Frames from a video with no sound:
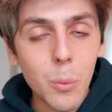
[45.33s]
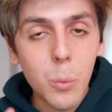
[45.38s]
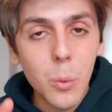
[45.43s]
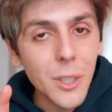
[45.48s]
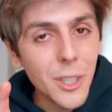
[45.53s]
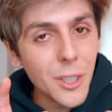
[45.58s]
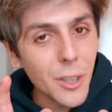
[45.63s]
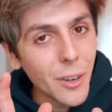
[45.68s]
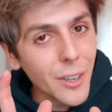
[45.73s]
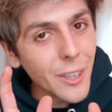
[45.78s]

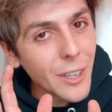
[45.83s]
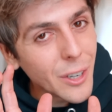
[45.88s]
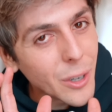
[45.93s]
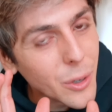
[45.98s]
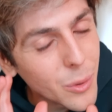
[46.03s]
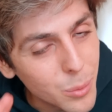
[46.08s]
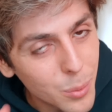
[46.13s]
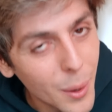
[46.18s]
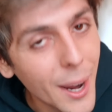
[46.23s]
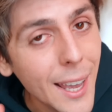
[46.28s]
which are
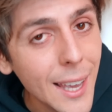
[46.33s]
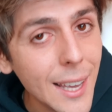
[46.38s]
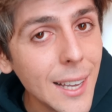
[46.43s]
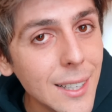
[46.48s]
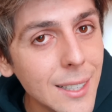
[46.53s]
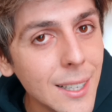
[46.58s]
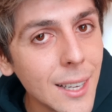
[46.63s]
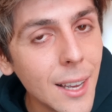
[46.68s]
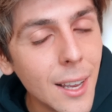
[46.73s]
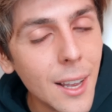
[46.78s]

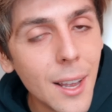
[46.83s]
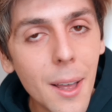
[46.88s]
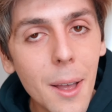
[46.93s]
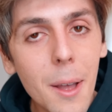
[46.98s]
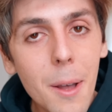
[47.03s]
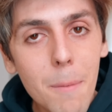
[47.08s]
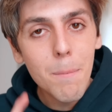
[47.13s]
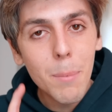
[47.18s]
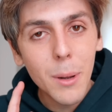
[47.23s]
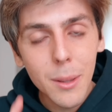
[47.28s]
great.
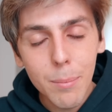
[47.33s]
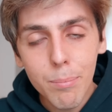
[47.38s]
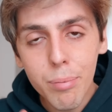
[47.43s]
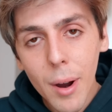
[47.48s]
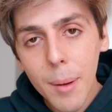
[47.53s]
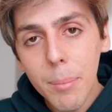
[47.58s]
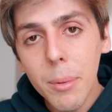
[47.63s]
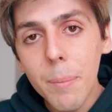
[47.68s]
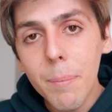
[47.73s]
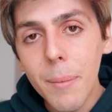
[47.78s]
But the
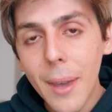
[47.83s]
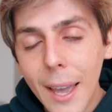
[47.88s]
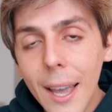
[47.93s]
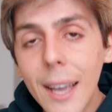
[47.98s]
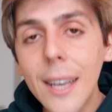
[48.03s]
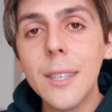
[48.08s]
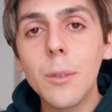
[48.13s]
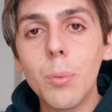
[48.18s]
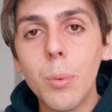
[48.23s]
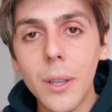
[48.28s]
problem
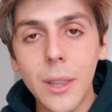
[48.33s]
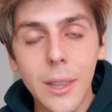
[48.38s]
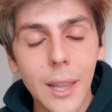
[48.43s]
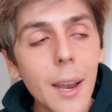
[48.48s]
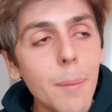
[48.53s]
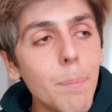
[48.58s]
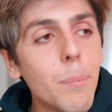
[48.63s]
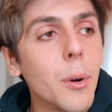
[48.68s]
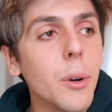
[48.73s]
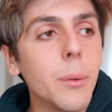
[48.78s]
is with
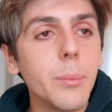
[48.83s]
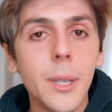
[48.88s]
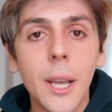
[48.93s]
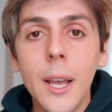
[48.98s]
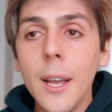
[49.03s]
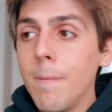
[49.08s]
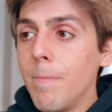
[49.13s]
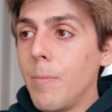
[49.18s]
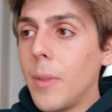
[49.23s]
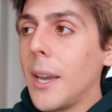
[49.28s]
light bulbs
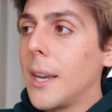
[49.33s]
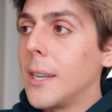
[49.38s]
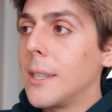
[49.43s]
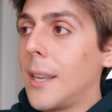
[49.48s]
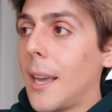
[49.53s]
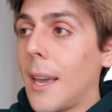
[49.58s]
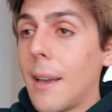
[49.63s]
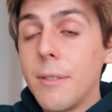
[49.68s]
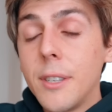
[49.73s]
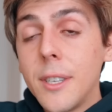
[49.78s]

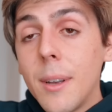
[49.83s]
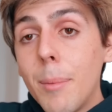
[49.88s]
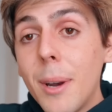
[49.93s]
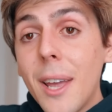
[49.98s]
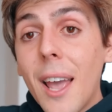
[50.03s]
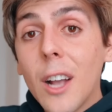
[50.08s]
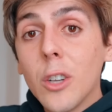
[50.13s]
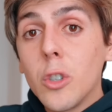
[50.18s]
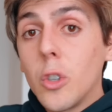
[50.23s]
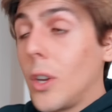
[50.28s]
is if
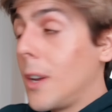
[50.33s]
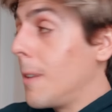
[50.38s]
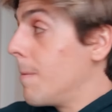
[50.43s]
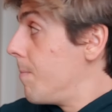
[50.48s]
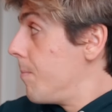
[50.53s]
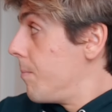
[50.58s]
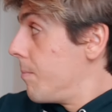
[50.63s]
somebody actually